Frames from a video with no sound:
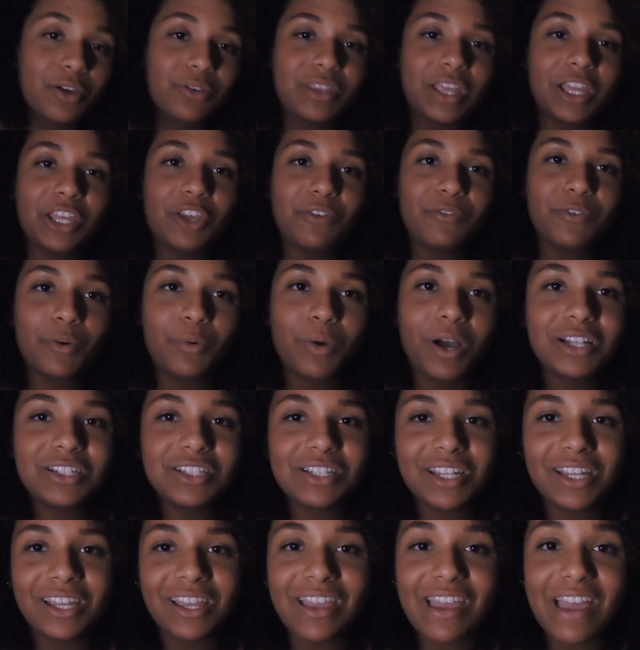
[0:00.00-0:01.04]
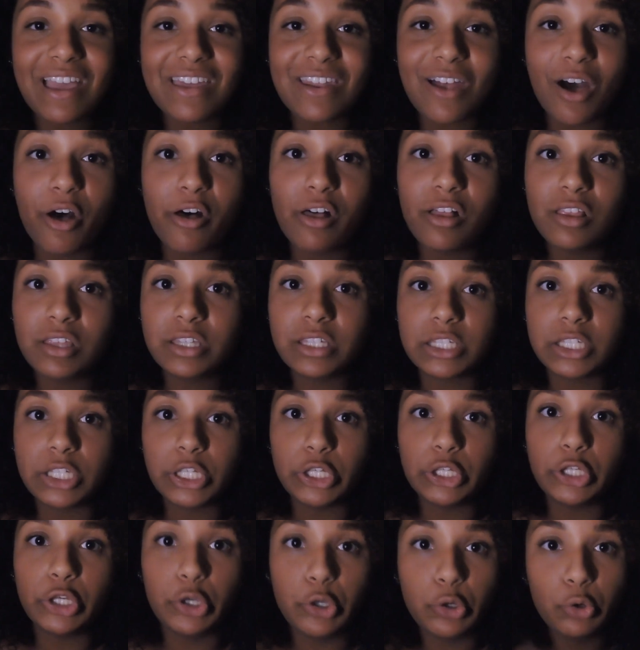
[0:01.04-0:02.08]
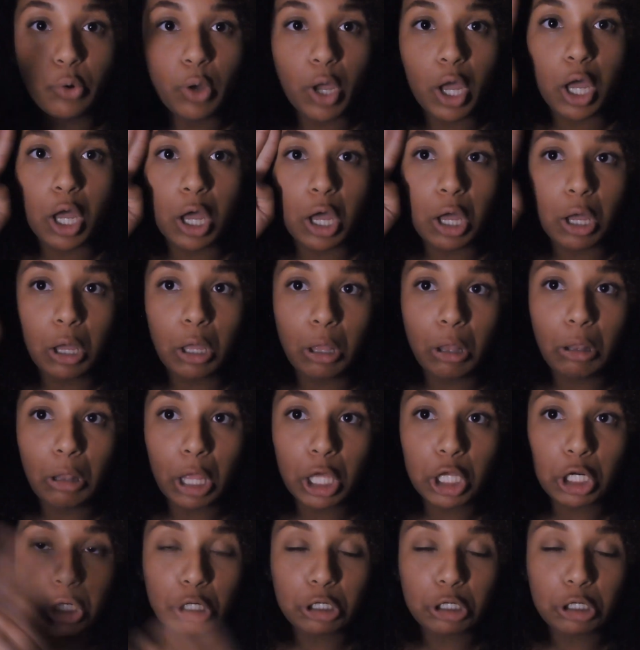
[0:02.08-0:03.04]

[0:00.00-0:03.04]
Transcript: thank you for watching, and I'll see you later.